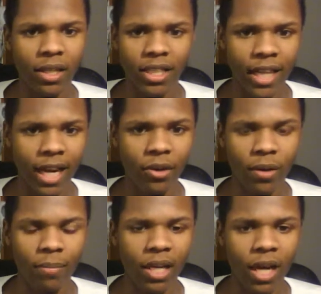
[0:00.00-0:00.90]

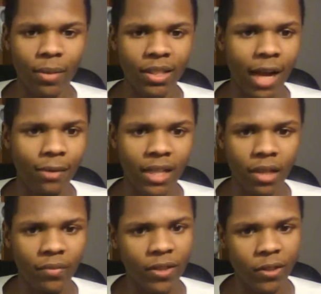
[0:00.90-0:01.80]
together and become a top
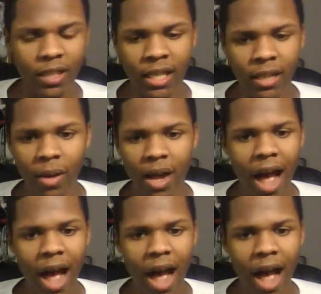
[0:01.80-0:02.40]
10 defensive team.